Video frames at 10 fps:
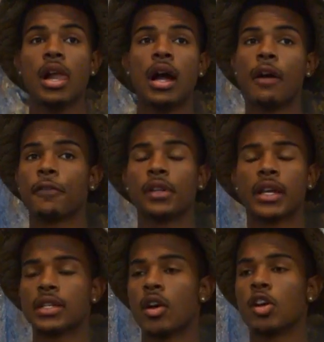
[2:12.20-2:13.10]
I feel like
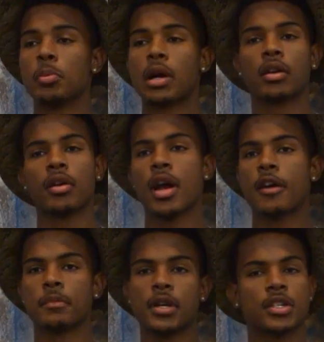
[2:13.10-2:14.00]
it's all about
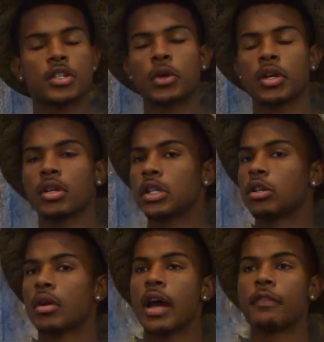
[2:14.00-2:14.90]
craft, man. Just working on the
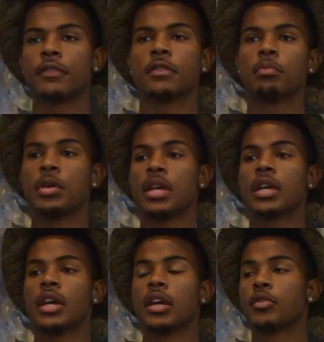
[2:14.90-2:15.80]
craft, being
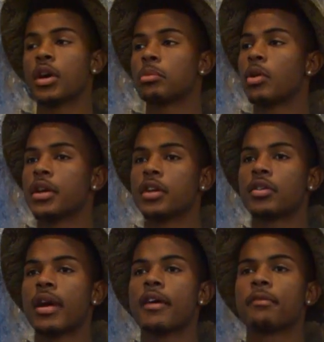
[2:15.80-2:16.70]
incredible at your
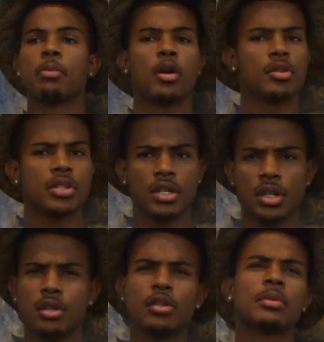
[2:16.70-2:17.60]
craft,
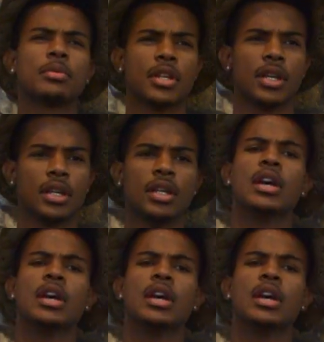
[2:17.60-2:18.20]
posting, you know what I'm saying?